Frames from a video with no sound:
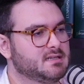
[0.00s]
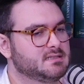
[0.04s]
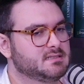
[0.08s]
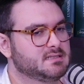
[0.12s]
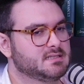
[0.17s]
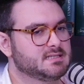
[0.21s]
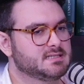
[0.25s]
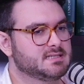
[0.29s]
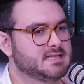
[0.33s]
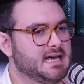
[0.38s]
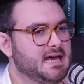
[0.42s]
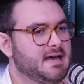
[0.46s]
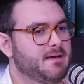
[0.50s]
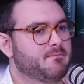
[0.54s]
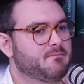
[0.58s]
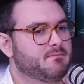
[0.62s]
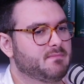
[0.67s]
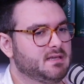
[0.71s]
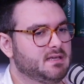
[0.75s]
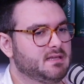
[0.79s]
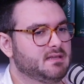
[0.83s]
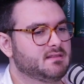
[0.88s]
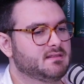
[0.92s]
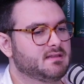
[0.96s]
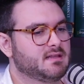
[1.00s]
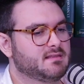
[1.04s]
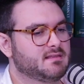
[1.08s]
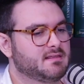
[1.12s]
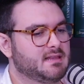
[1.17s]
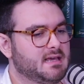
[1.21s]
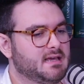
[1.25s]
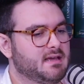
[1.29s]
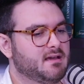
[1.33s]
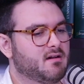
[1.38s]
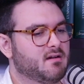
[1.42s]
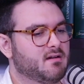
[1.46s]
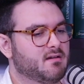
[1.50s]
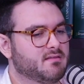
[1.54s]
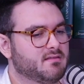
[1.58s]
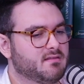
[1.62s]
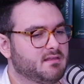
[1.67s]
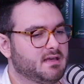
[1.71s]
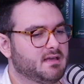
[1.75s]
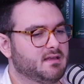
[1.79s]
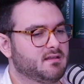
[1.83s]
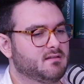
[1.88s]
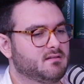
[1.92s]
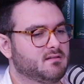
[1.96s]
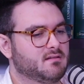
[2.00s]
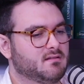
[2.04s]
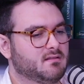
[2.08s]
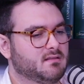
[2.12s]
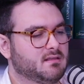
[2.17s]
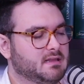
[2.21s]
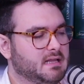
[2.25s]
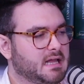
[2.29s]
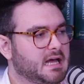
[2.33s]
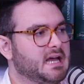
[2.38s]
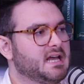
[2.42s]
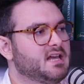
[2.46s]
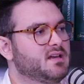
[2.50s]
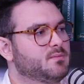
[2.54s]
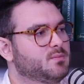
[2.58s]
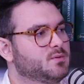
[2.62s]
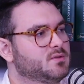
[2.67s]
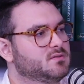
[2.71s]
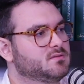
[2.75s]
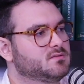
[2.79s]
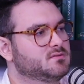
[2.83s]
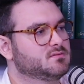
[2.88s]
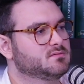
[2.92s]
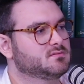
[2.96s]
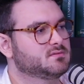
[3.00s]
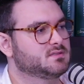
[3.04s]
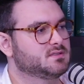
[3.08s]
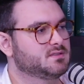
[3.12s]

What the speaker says: does that mean that they are then liable